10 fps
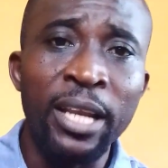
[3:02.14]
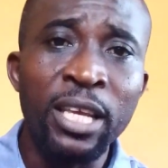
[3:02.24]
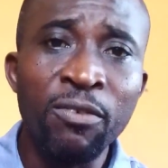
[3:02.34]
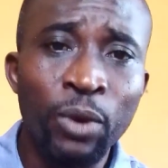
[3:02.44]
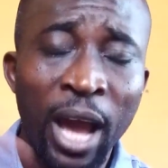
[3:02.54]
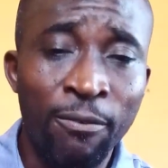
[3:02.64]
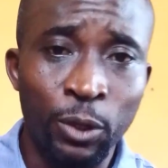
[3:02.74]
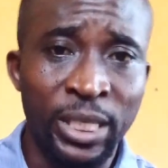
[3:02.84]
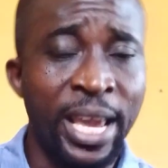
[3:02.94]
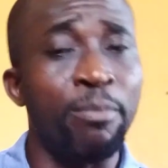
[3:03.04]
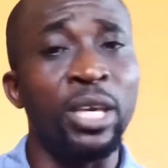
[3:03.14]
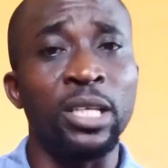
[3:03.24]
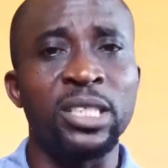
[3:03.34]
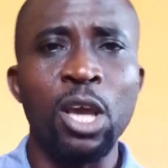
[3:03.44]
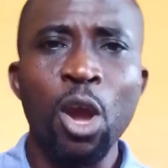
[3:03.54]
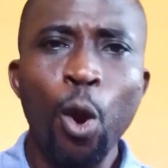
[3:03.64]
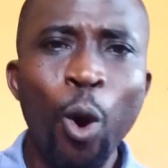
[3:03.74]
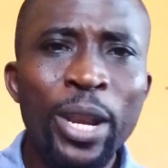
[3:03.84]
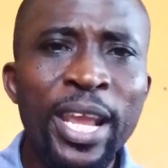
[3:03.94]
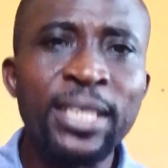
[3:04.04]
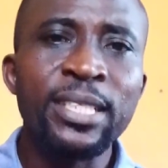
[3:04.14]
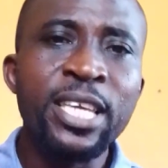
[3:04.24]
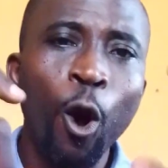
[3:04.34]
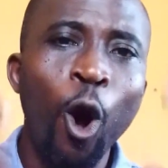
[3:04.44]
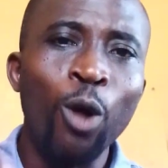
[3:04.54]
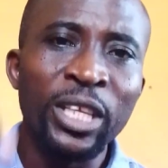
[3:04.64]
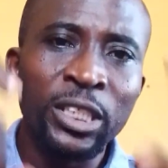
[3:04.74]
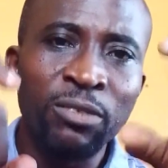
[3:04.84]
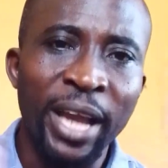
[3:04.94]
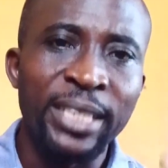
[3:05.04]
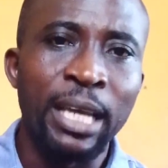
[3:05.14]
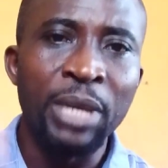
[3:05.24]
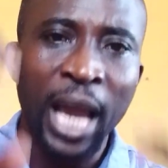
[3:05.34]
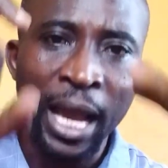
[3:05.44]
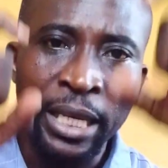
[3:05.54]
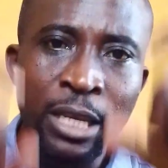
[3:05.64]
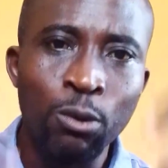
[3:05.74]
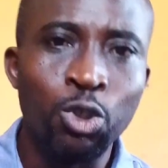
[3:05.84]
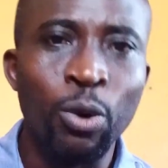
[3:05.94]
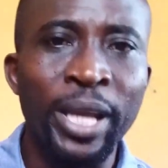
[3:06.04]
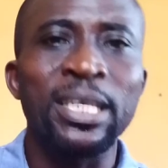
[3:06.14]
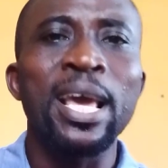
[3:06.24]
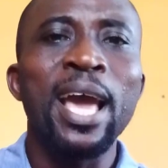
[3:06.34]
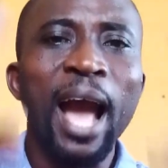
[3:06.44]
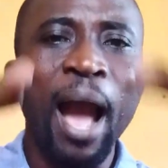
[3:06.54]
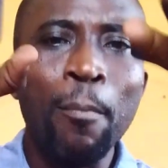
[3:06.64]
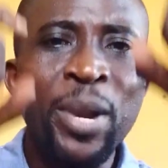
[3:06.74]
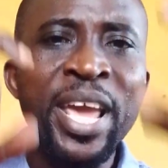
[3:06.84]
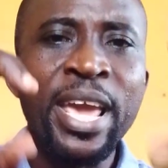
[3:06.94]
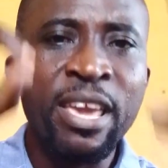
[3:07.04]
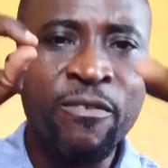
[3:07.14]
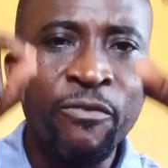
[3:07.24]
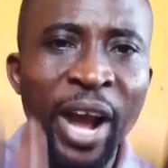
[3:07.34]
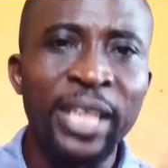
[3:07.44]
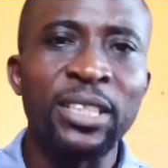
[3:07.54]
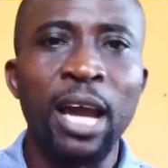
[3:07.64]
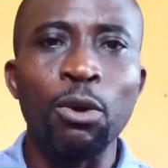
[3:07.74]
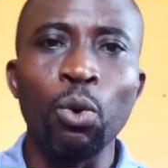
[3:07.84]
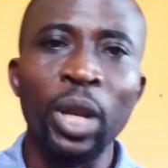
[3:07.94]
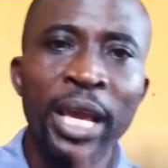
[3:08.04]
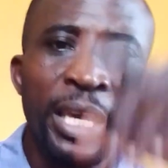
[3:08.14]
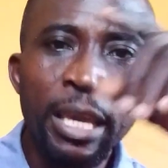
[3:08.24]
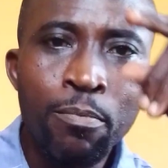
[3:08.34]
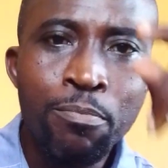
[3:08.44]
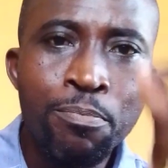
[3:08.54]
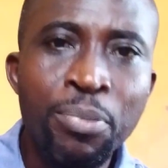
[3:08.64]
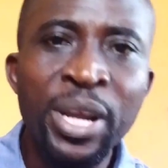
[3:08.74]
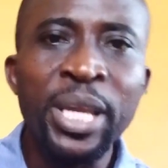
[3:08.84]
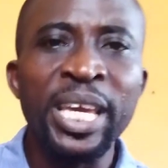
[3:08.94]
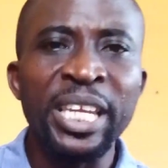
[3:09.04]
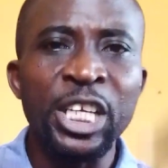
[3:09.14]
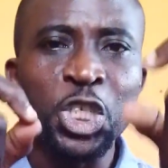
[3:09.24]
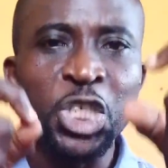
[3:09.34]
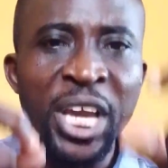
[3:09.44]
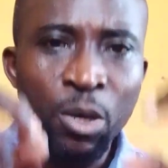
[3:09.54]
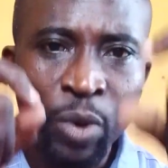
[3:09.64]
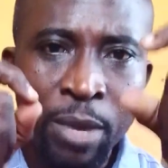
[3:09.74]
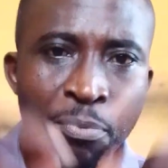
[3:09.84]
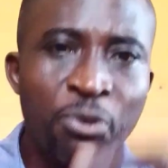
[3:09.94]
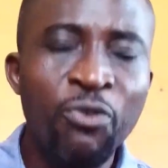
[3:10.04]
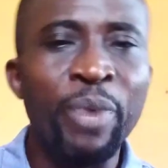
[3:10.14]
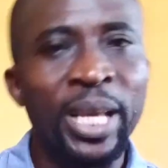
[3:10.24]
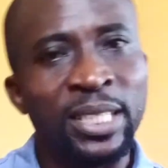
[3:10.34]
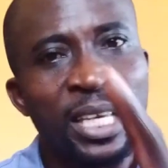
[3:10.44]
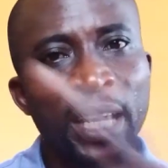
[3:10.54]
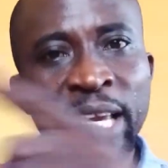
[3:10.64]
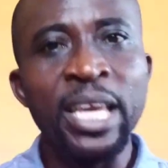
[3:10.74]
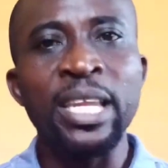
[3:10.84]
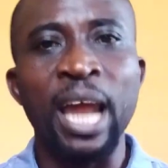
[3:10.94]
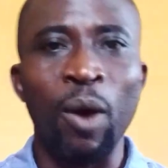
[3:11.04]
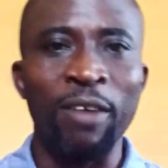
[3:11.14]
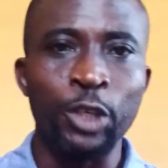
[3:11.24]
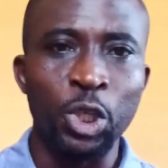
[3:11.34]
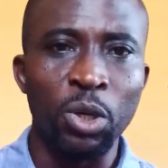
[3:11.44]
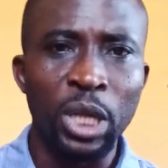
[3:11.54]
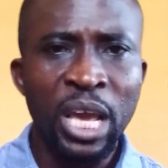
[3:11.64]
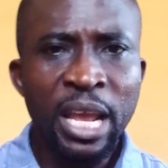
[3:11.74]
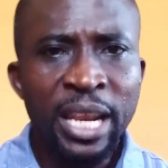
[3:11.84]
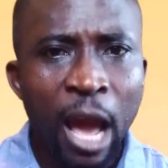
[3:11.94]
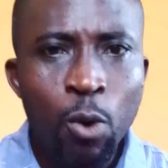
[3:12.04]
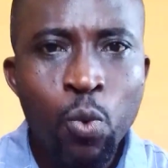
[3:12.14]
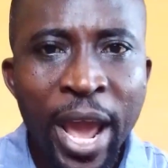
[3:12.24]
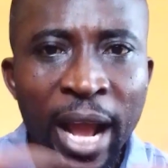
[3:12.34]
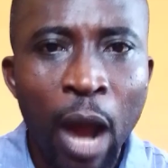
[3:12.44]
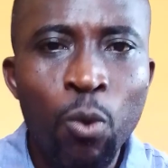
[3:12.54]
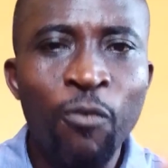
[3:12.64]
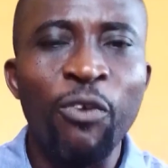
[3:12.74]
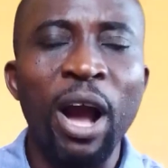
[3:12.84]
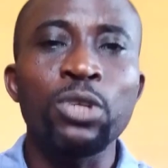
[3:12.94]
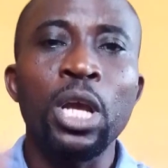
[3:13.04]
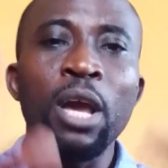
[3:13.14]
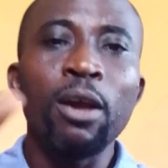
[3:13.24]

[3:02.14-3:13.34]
and even amphetamines. Honestly, all these vitamins and nutrients play a vital role in bringing a genuine improvement in our vision. Now, where can we find